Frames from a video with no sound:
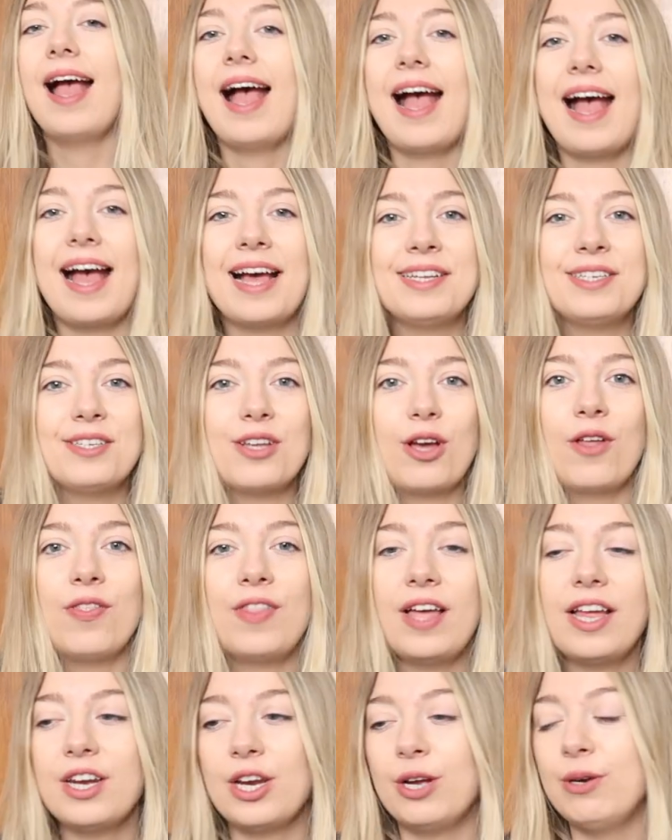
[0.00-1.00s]
And on
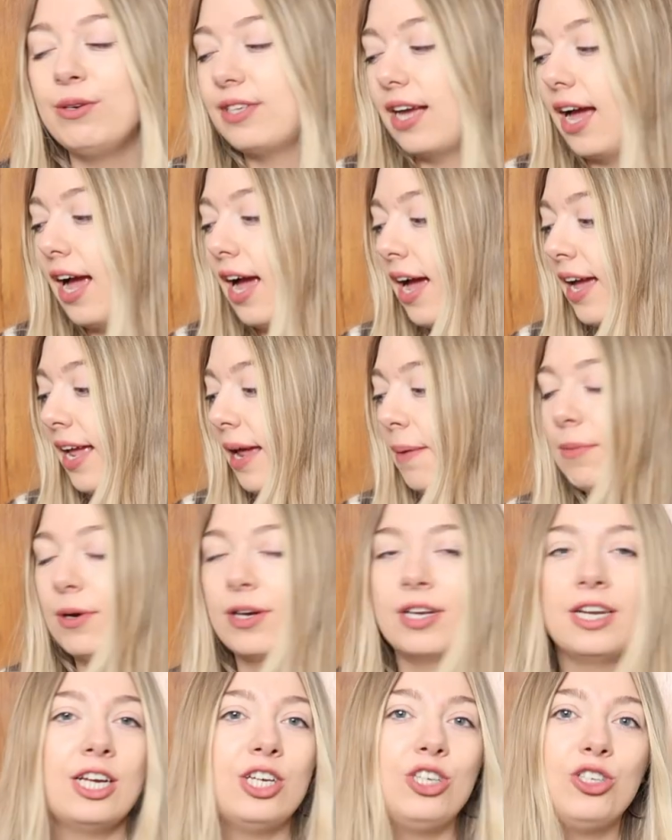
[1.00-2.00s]
that note, I am
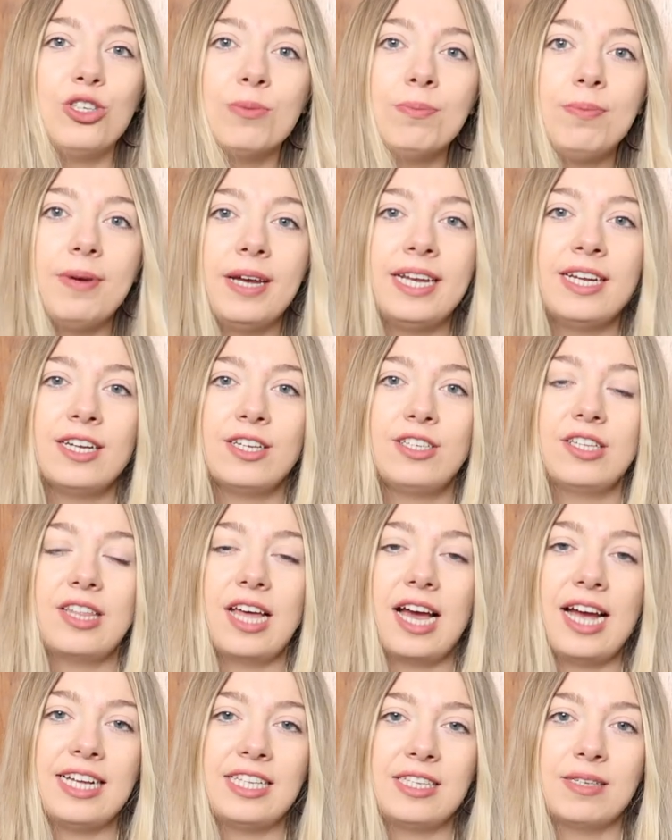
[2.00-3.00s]
gonna jump into
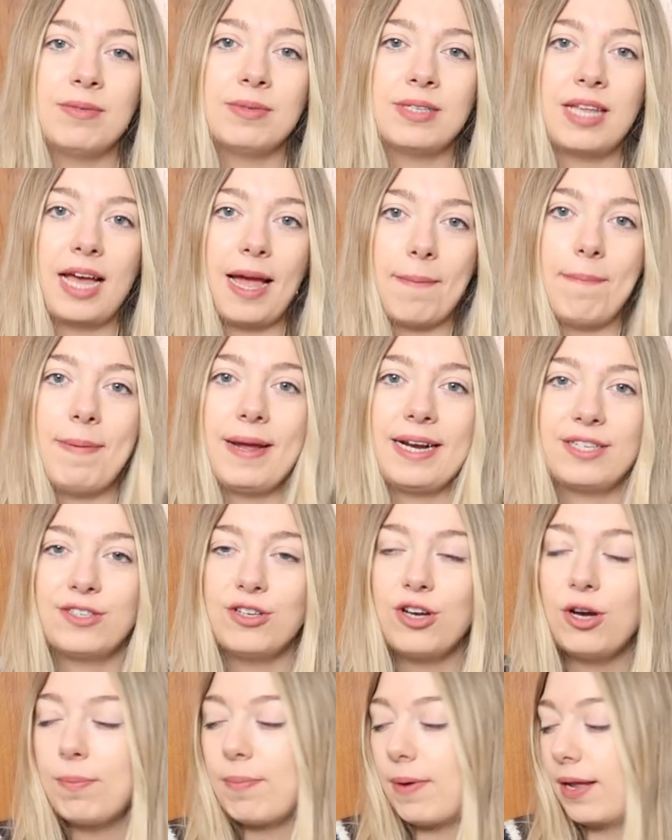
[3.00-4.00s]
the items that I picked
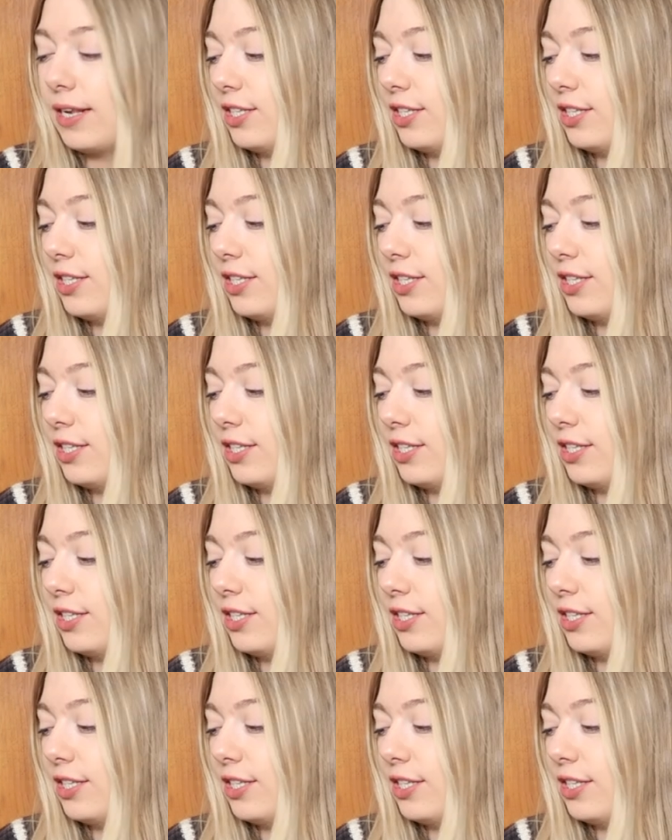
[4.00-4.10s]
up,